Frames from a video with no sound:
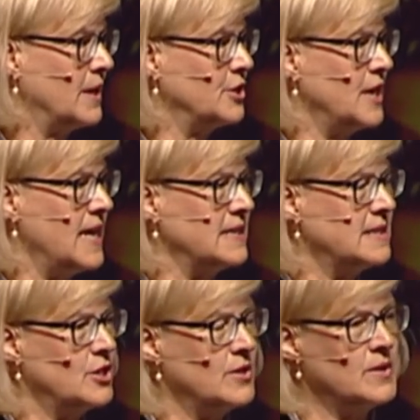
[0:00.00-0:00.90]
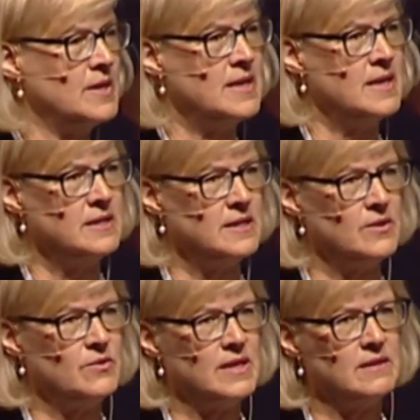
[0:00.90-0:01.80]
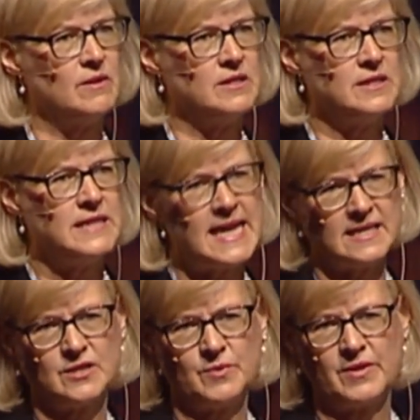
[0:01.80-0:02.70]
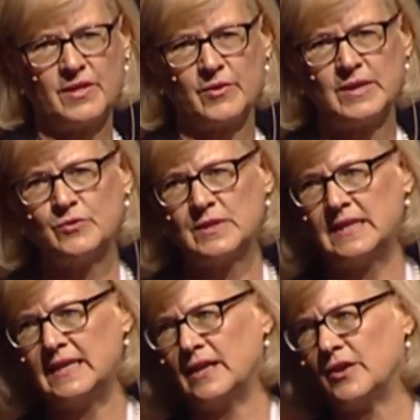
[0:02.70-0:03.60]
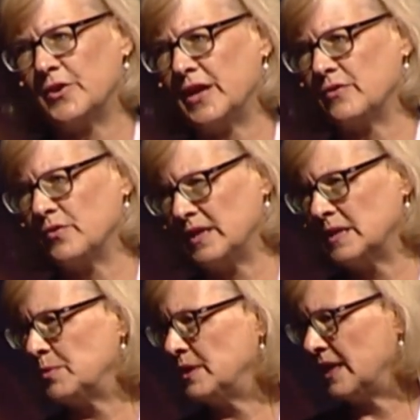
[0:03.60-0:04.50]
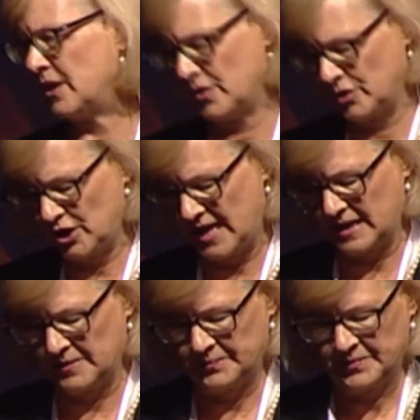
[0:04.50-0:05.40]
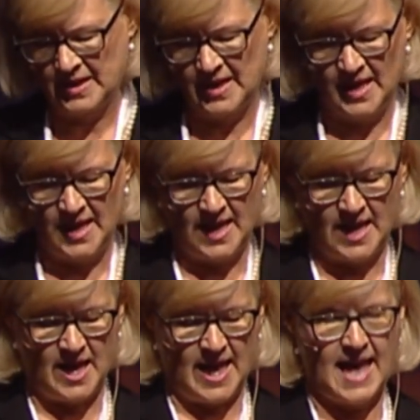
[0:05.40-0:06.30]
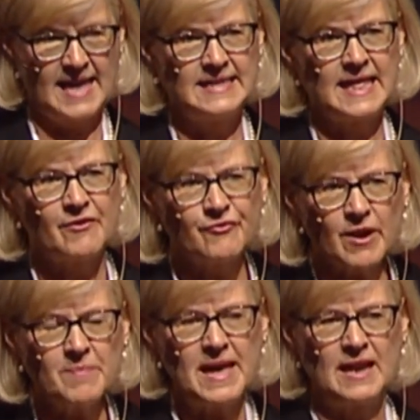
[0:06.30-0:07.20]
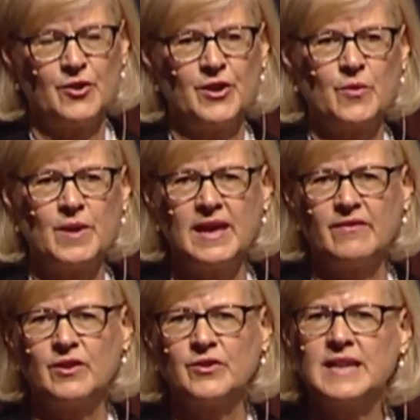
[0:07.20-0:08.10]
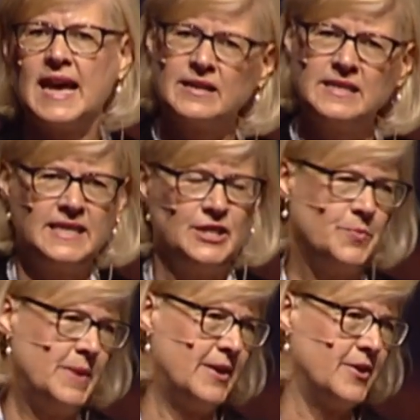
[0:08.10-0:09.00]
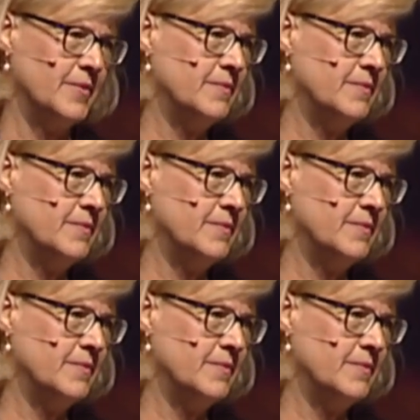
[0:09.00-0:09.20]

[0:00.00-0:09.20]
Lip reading: a chance to test whether they're interested in learning through this particular channel. And from that learning, we have learned how to teach better.